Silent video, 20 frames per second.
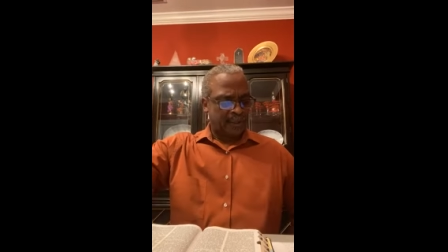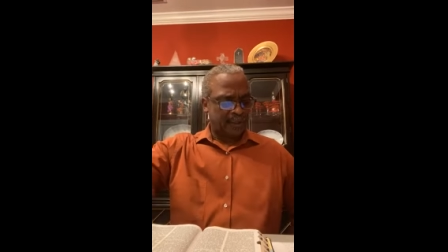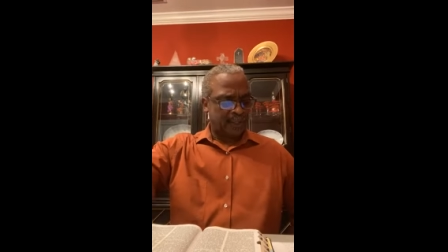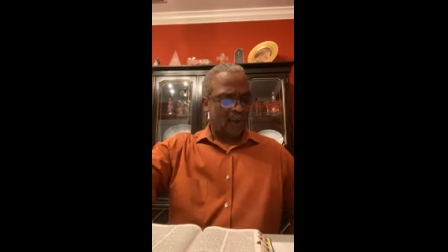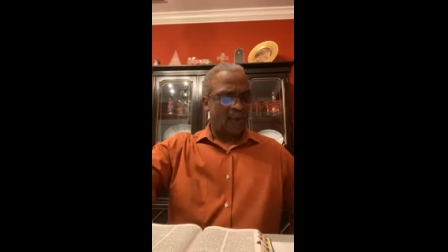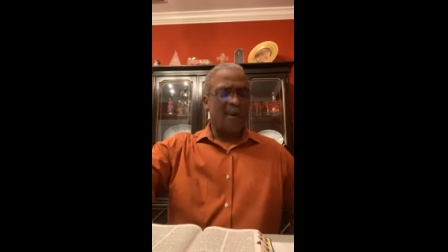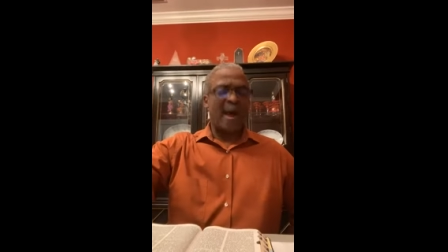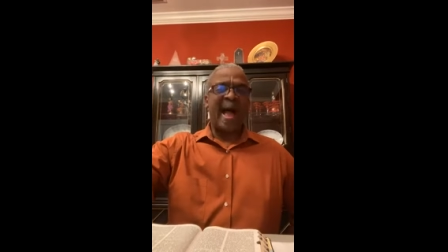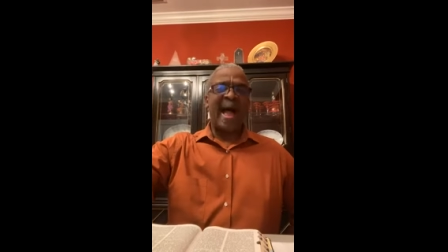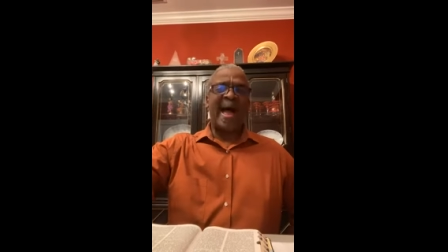
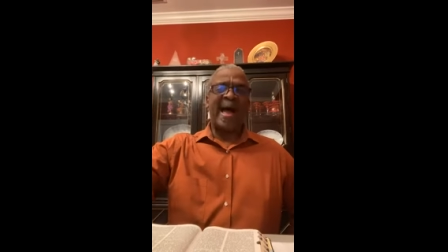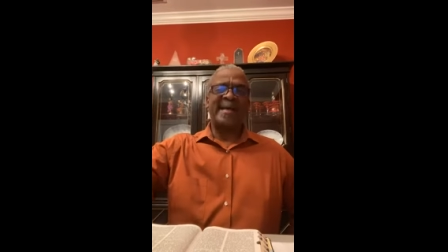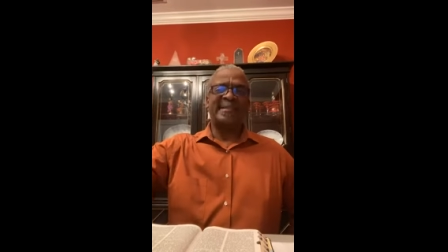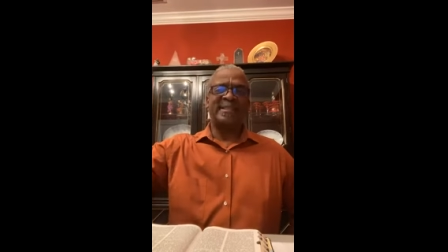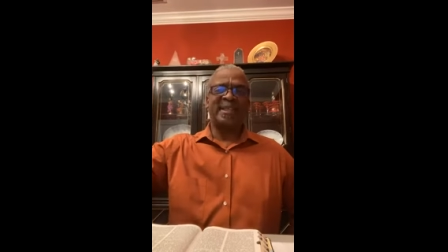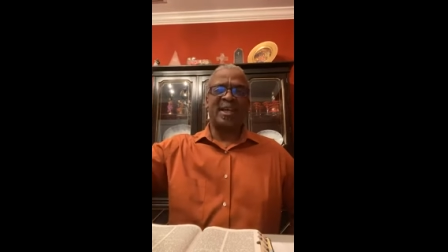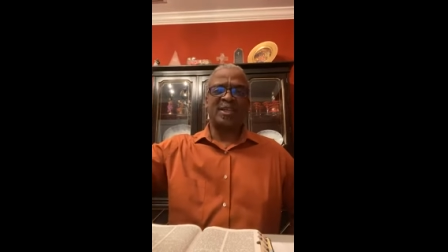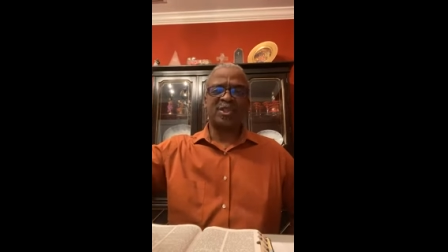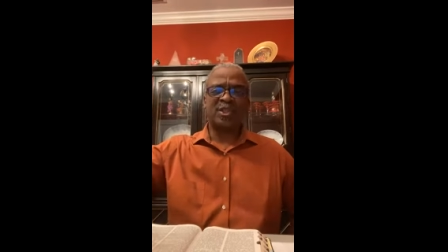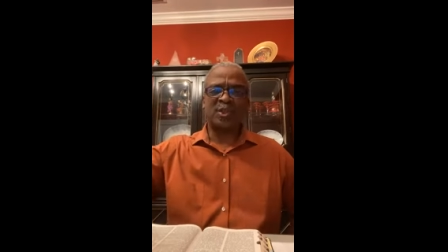So
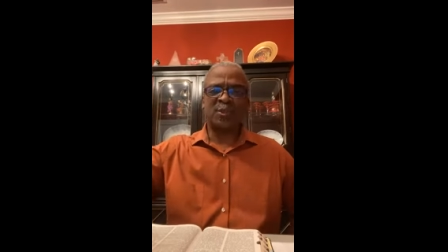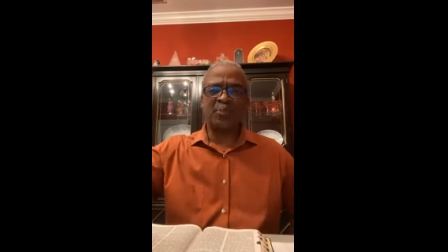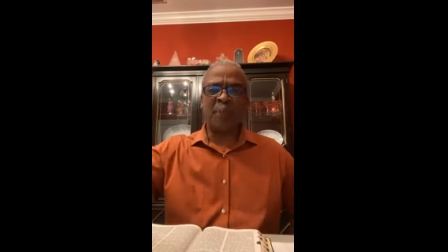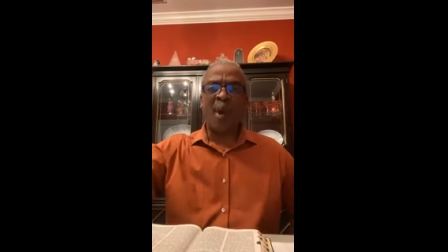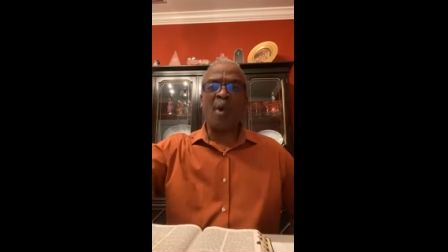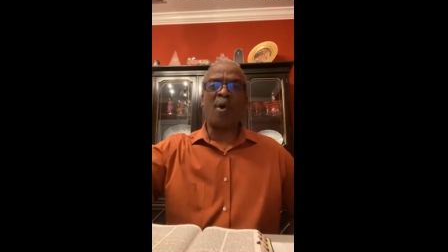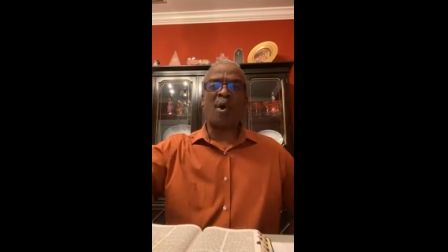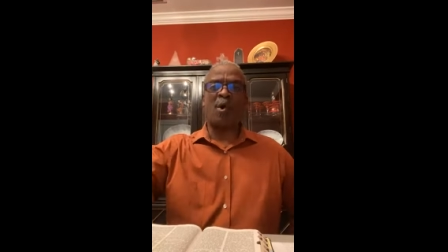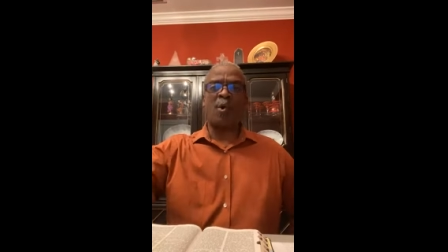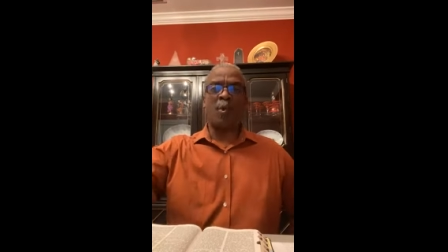Isaiah
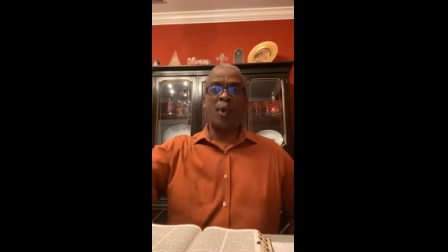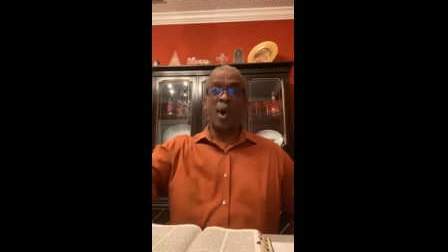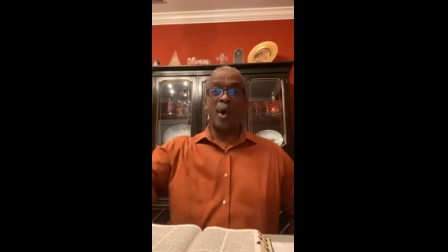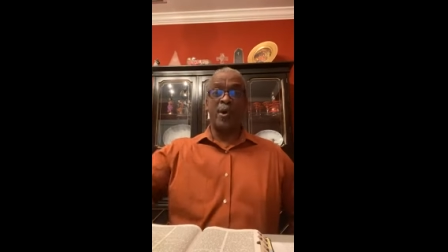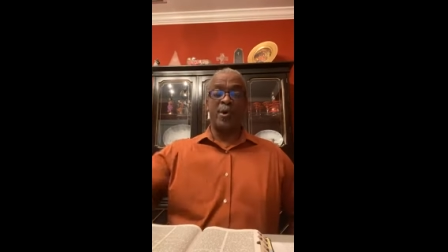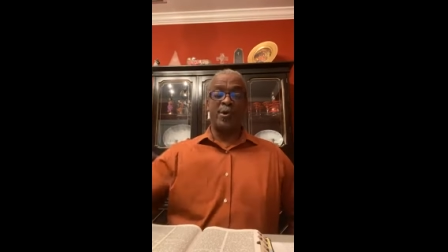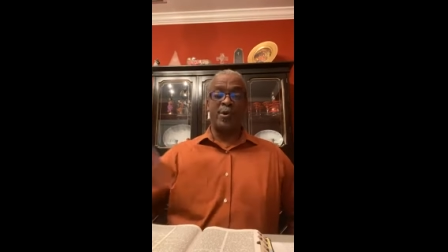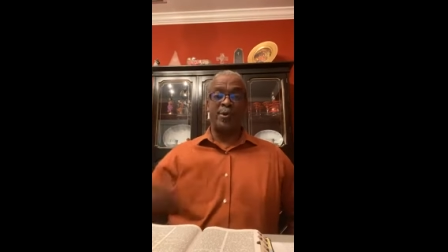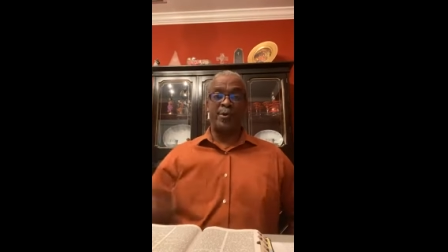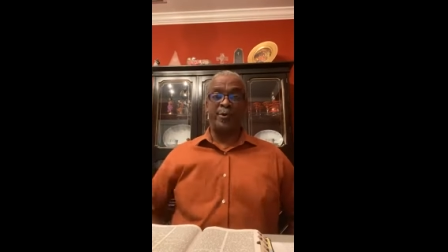spoke a
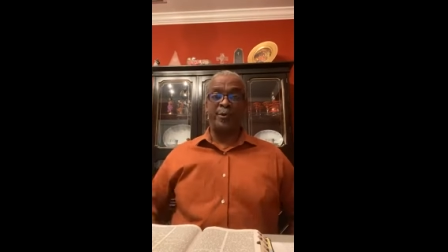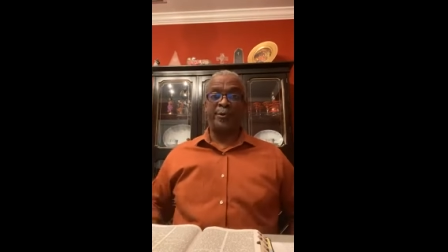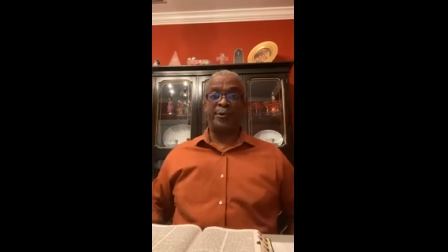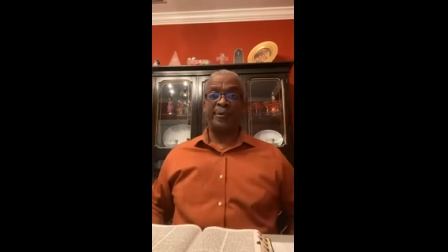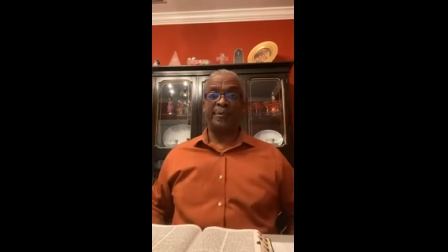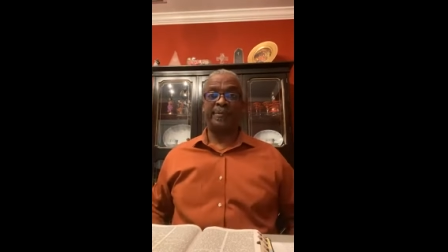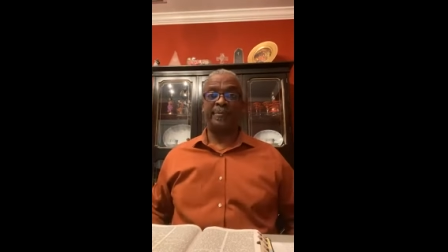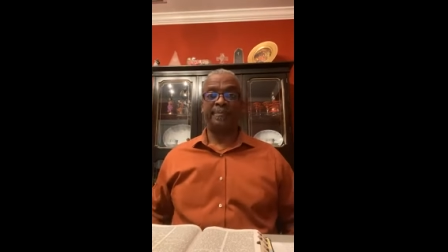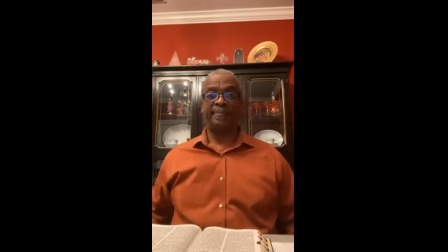word